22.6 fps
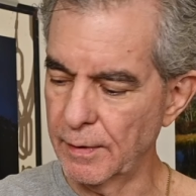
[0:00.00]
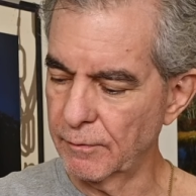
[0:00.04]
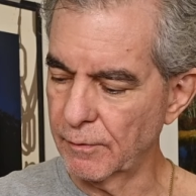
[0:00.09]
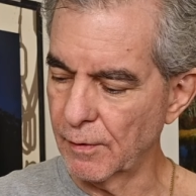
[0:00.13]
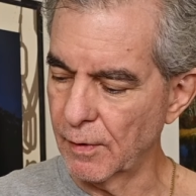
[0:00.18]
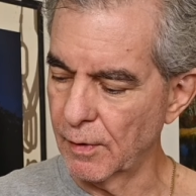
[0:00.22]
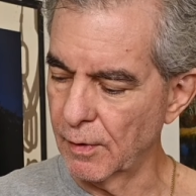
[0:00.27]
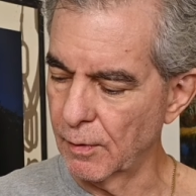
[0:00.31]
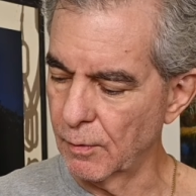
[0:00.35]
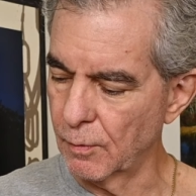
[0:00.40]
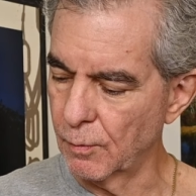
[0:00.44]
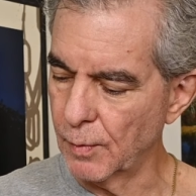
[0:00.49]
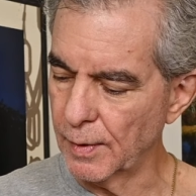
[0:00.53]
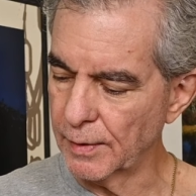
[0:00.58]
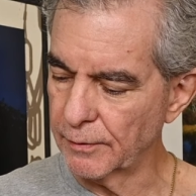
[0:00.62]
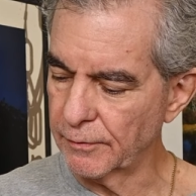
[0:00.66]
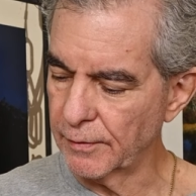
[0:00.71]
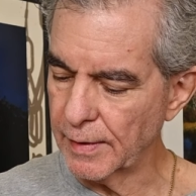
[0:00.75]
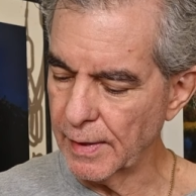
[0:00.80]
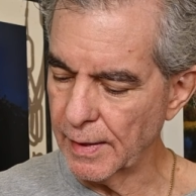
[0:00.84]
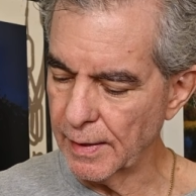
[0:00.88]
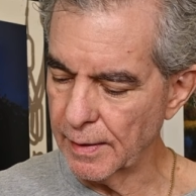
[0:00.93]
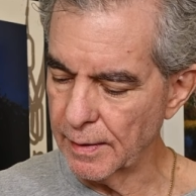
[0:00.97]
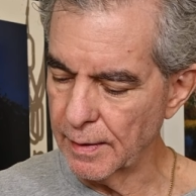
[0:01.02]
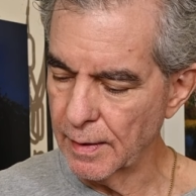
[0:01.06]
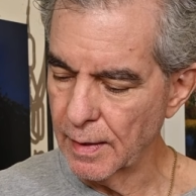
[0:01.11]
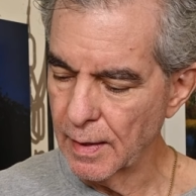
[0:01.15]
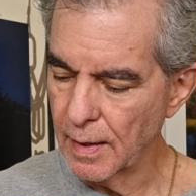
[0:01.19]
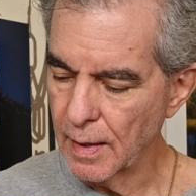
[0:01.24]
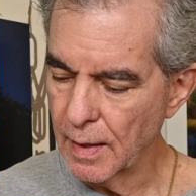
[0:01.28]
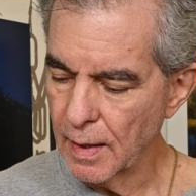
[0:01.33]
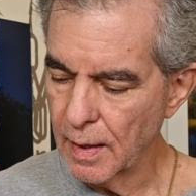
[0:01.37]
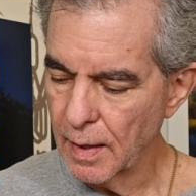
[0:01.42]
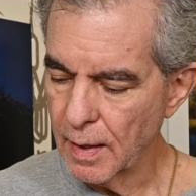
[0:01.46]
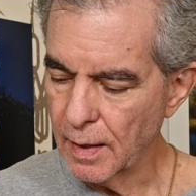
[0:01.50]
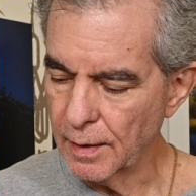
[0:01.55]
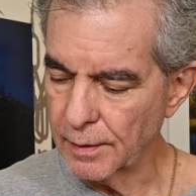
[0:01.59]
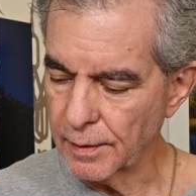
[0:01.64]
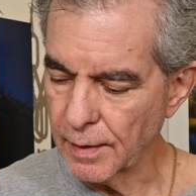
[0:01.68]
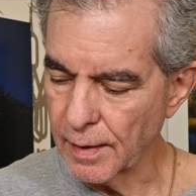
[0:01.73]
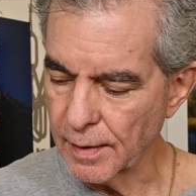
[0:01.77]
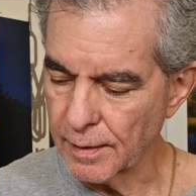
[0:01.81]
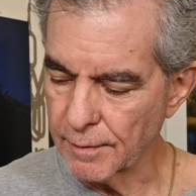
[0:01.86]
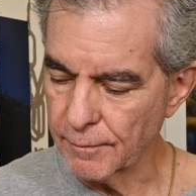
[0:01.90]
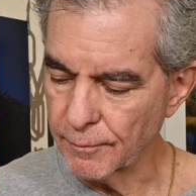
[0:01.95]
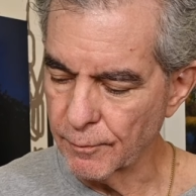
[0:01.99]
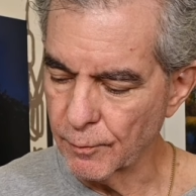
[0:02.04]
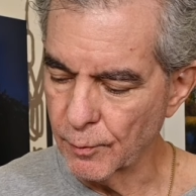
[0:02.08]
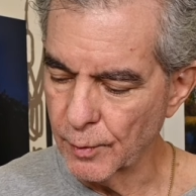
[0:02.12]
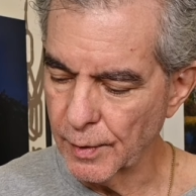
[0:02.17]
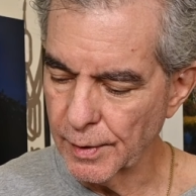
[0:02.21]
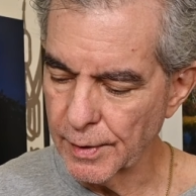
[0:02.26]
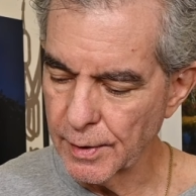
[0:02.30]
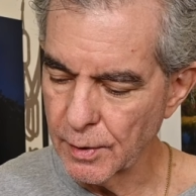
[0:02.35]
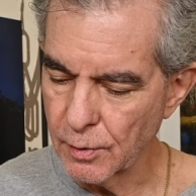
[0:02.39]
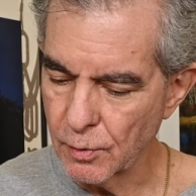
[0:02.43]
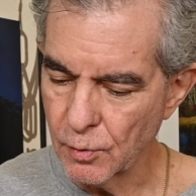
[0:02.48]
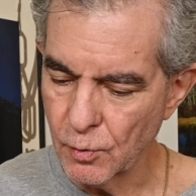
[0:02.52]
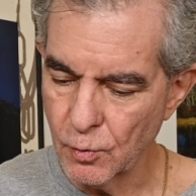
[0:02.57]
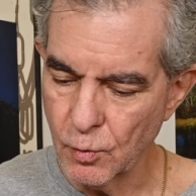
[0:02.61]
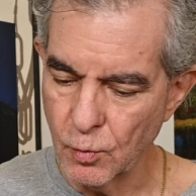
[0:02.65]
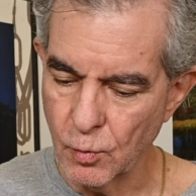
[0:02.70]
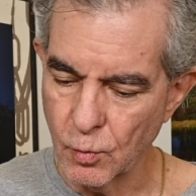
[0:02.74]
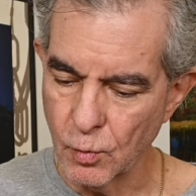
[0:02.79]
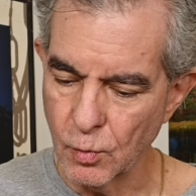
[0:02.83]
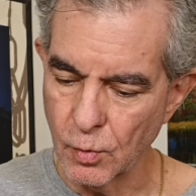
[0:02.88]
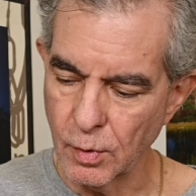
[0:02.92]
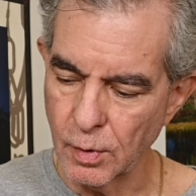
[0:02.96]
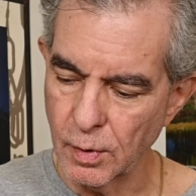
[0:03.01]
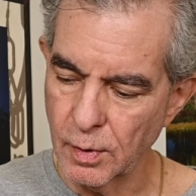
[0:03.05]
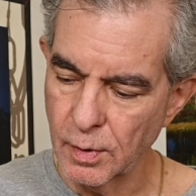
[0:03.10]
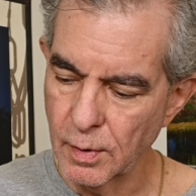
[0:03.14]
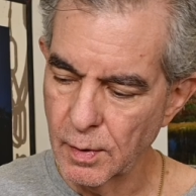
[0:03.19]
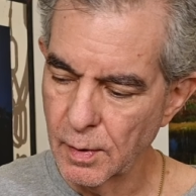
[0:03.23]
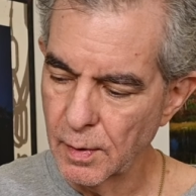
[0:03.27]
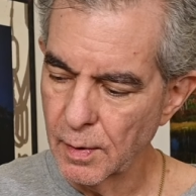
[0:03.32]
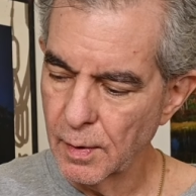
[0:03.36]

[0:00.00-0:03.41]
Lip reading: So once again, a lot of really cool